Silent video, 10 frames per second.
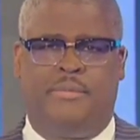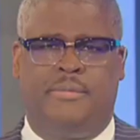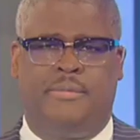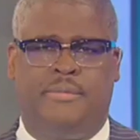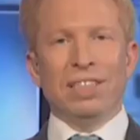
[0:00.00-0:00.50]

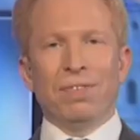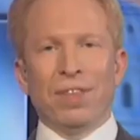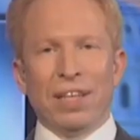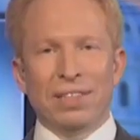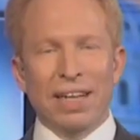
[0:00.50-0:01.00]
All kinds of
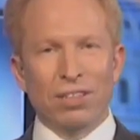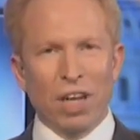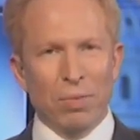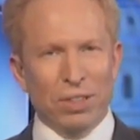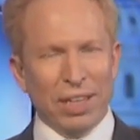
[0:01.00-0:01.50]
things. Sounds
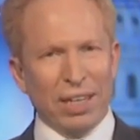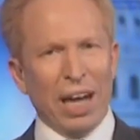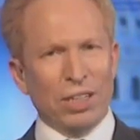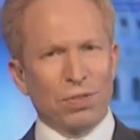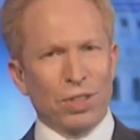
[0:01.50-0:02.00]
almost like
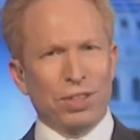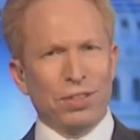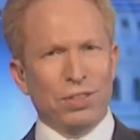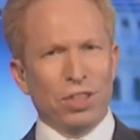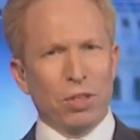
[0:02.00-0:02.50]

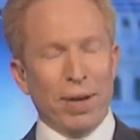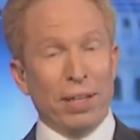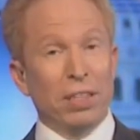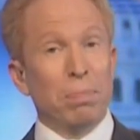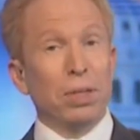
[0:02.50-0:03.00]
controversies you'll hear
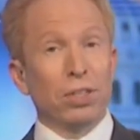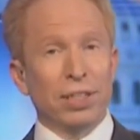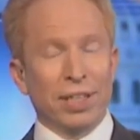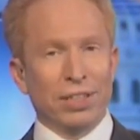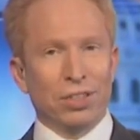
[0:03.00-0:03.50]
about in the
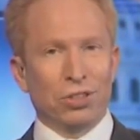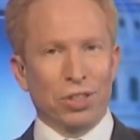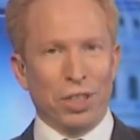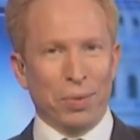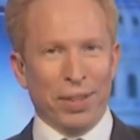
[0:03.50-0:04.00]
building
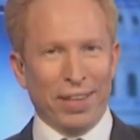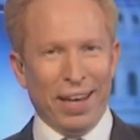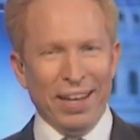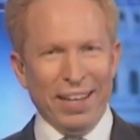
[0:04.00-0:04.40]
industry with